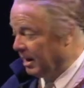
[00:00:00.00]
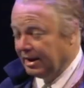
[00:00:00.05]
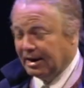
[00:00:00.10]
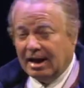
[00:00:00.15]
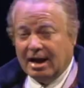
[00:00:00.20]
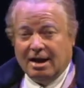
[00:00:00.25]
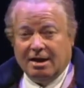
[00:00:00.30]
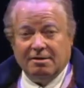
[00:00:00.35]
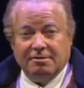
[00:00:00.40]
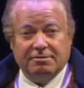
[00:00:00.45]
my
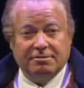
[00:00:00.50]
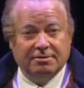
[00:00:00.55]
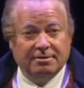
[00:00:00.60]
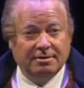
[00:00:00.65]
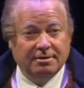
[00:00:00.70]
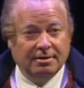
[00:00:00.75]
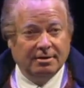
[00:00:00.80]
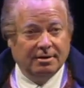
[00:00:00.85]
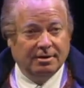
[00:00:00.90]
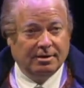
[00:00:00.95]
life.
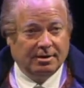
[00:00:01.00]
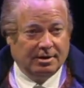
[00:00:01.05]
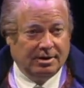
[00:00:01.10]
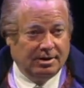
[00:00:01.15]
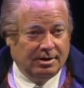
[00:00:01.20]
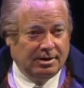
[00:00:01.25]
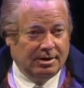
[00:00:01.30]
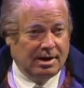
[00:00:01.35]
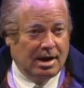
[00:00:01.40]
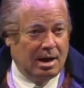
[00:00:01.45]

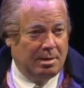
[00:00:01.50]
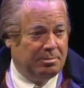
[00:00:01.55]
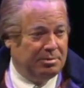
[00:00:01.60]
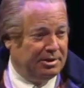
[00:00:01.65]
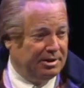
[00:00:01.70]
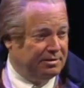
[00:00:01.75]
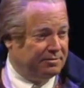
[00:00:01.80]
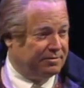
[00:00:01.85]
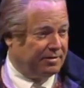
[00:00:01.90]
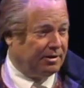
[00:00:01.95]
I
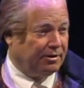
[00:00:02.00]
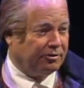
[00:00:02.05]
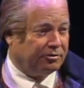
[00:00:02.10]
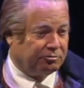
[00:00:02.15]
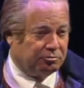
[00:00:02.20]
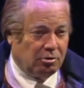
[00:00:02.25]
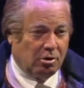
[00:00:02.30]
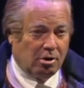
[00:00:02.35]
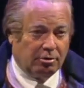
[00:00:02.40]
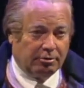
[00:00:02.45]
believe very
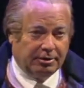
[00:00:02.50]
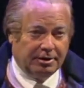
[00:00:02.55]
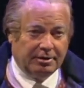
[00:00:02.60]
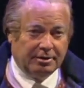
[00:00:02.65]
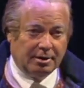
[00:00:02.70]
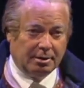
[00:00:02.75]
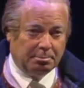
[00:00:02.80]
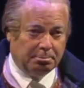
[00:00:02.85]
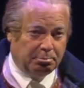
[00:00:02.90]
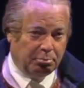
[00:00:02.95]
strongly
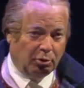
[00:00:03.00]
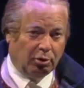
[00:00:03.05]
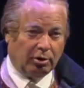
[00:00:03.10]
that